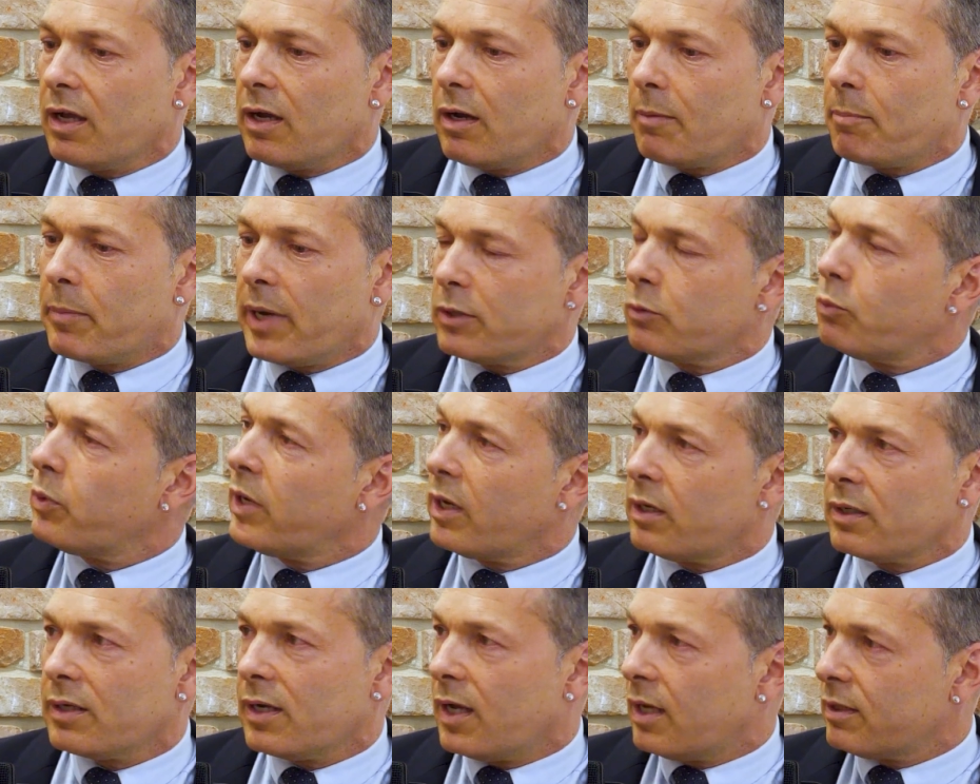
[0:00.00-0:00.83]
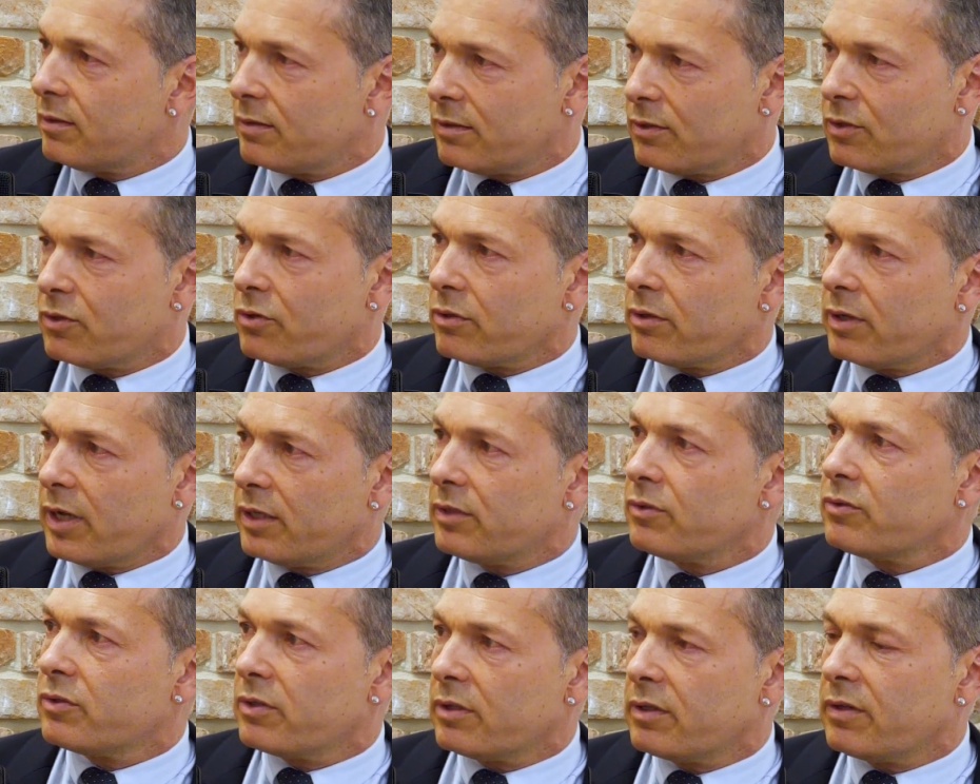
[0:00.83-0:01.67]
but we are not
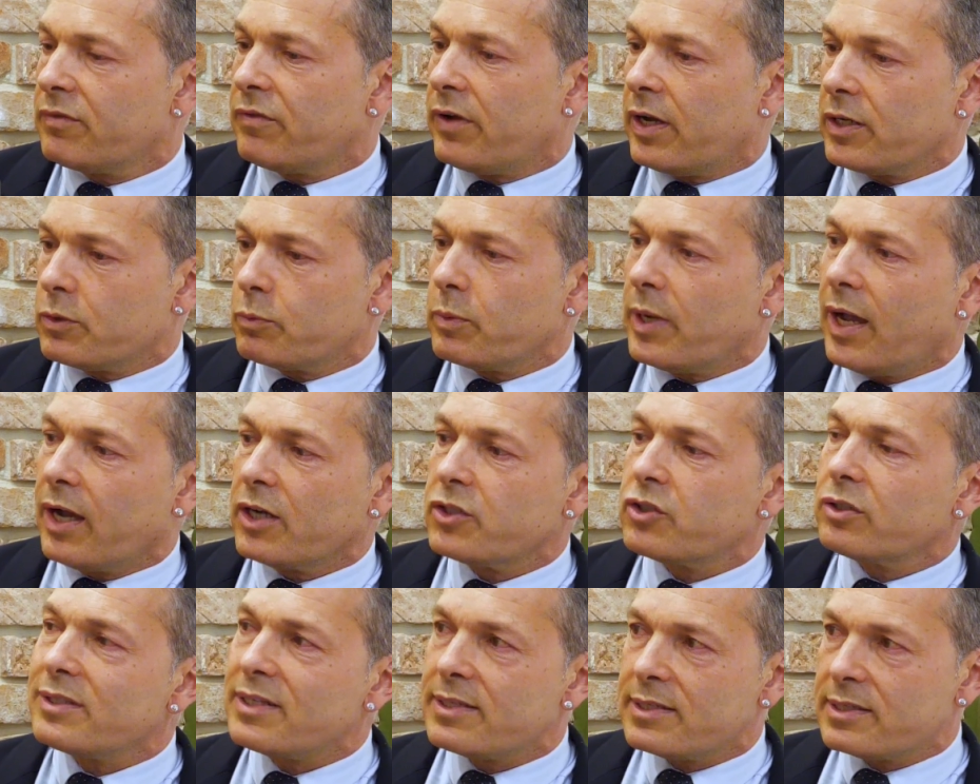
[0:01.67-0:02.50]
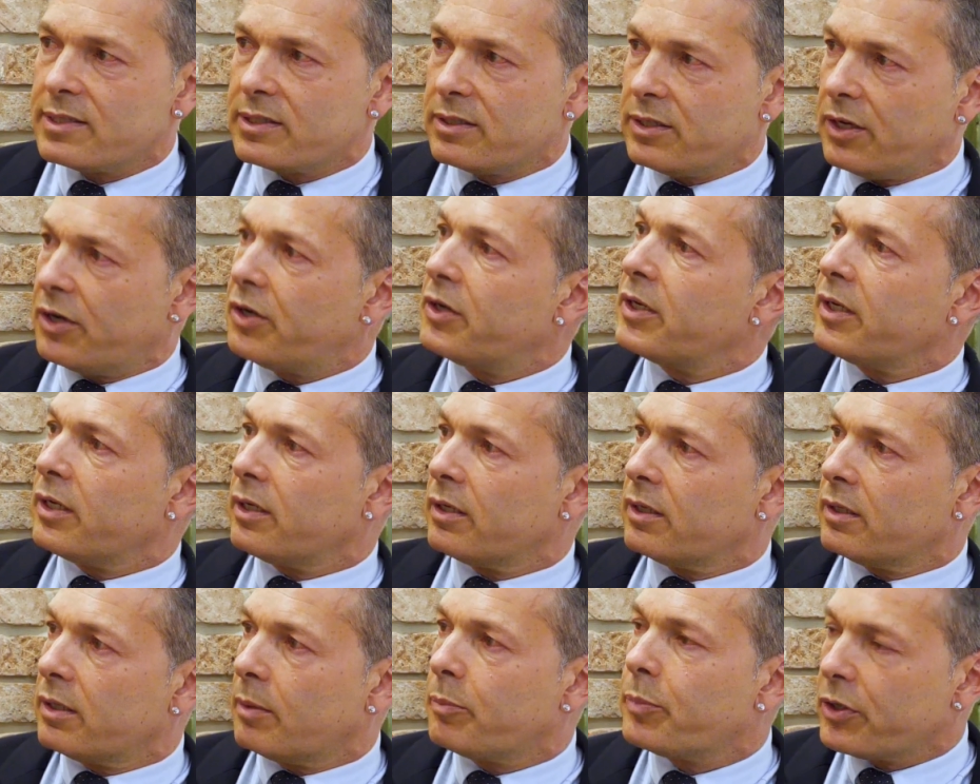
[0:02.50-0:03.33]
connecting the device. We're actually
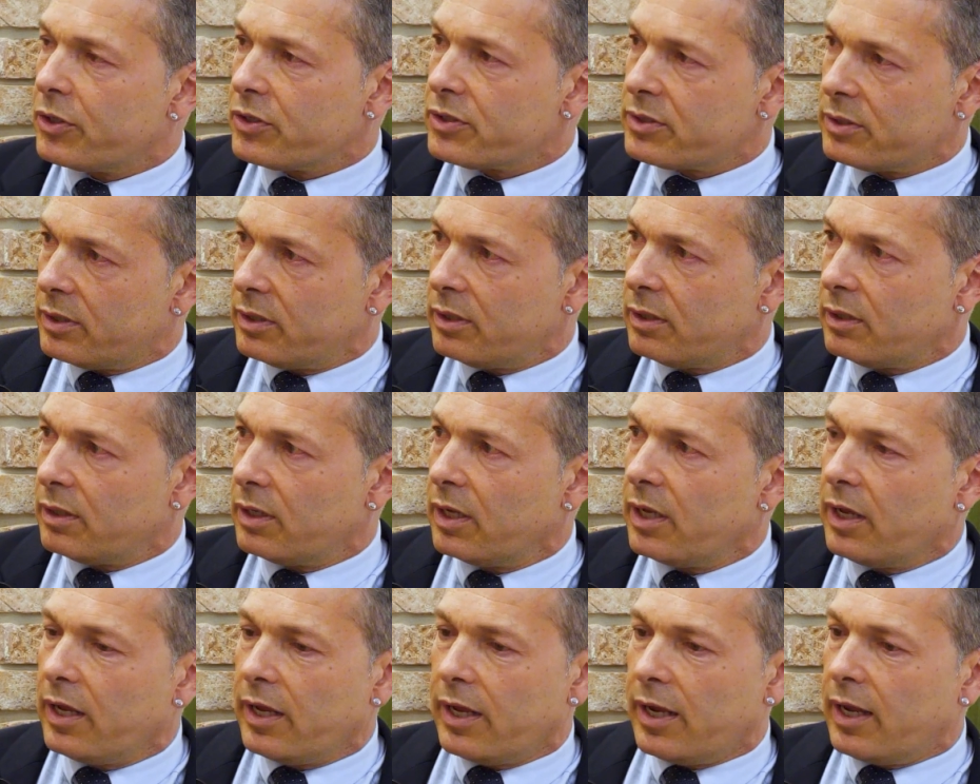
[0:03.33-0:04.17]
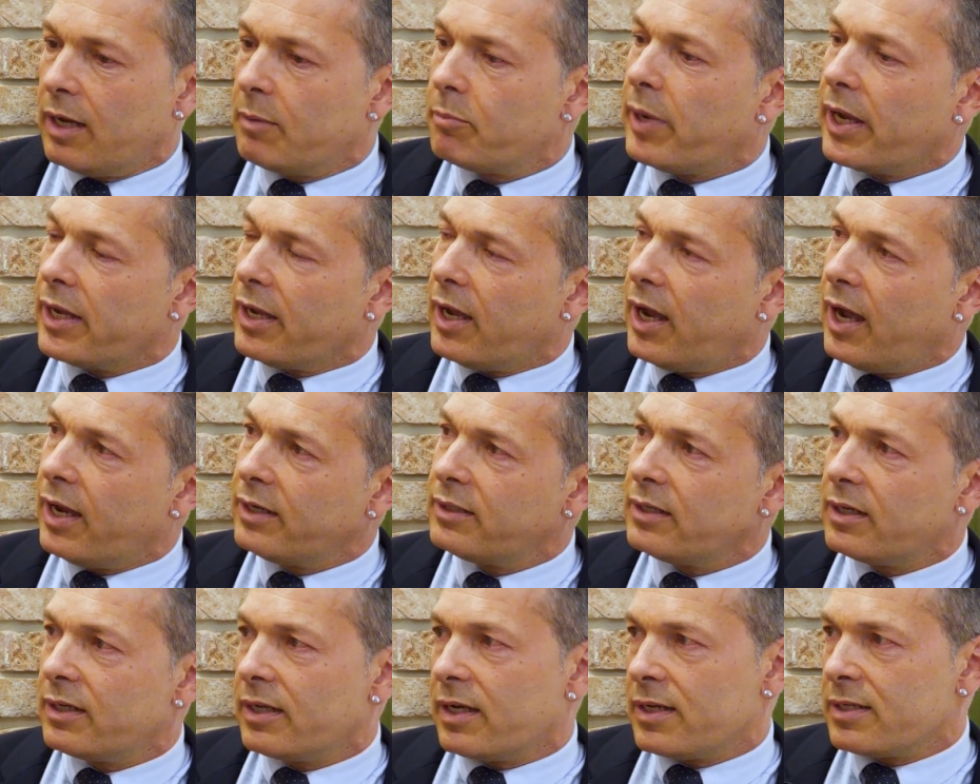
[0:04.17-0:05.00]
steering a person, and by
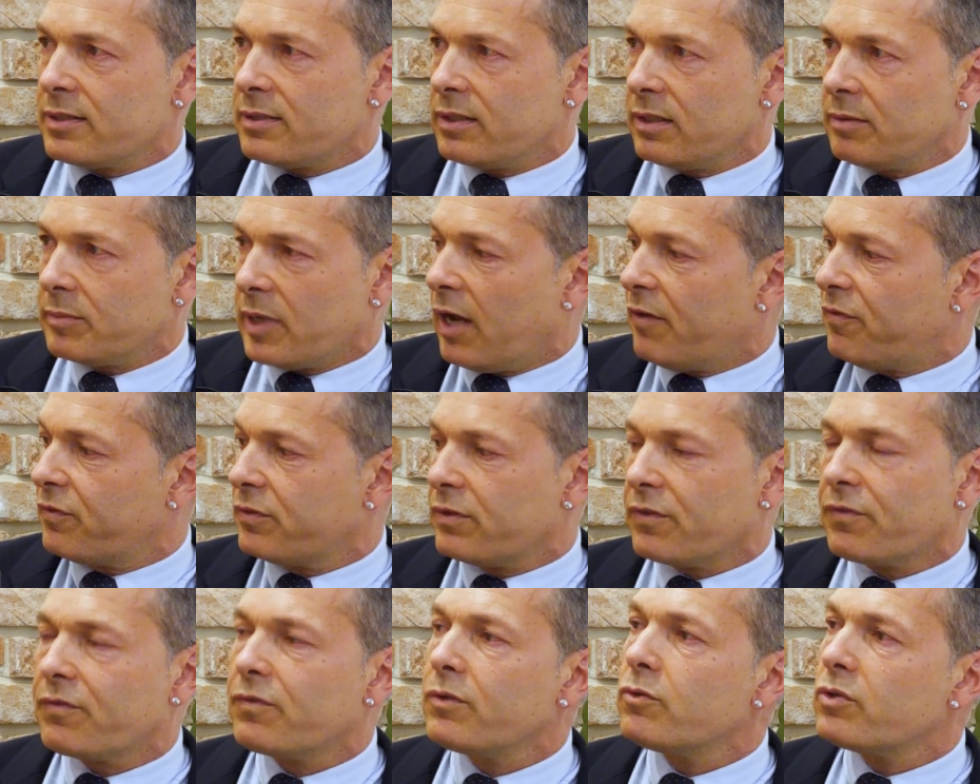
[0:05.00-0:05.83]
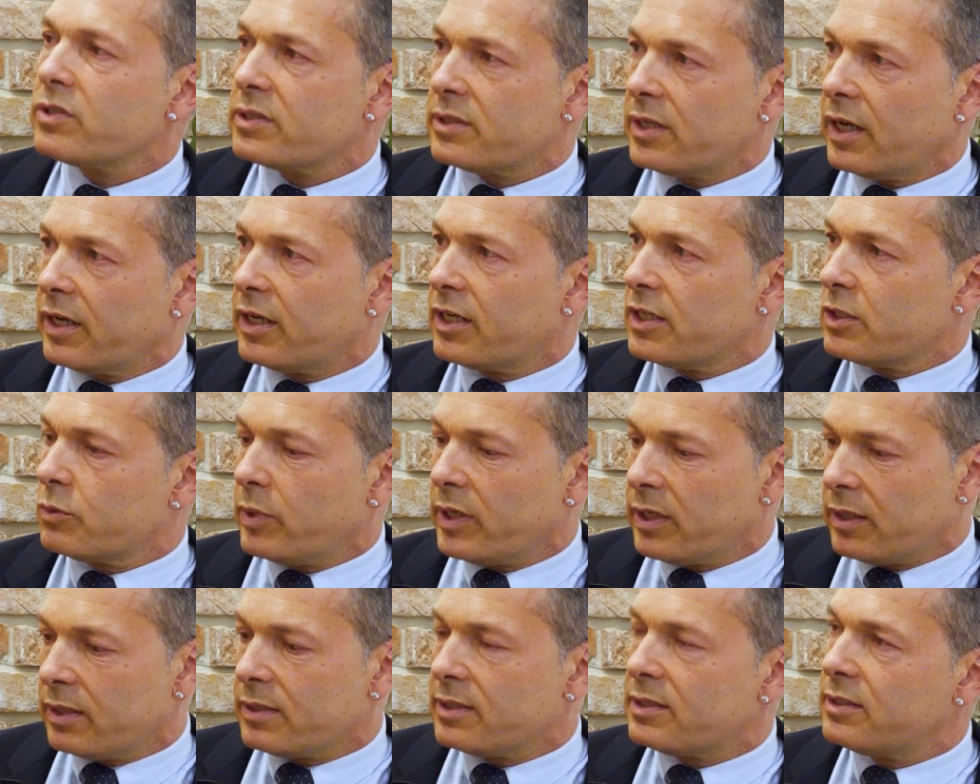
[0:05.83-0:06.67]
analyzing, after a few seconds, we
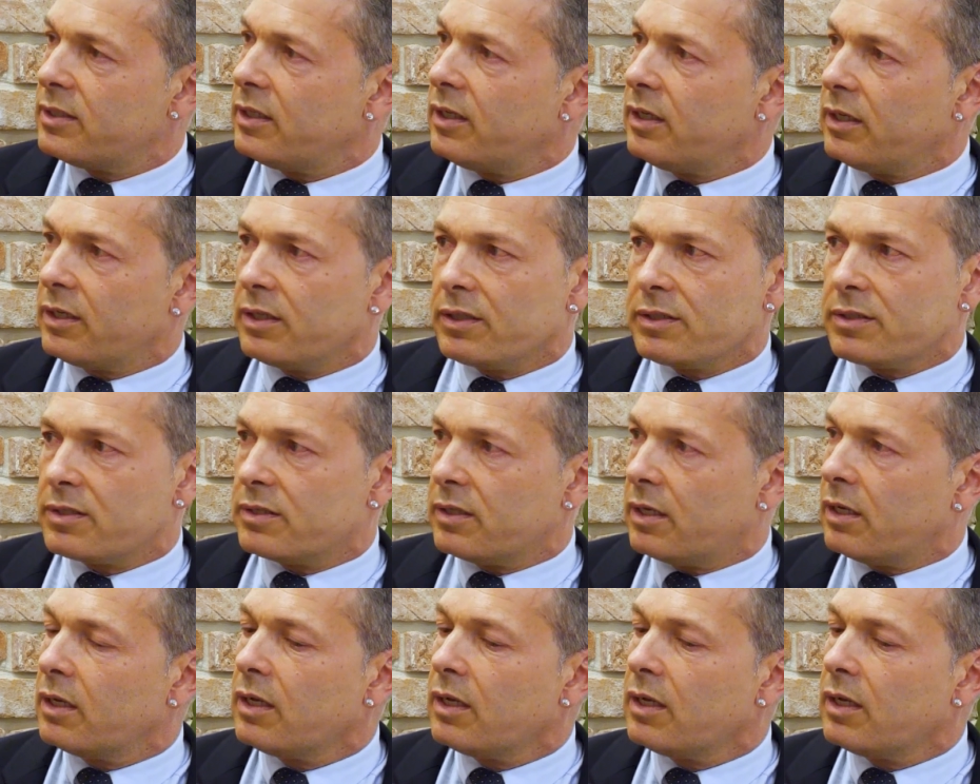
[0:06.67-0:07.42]
can see his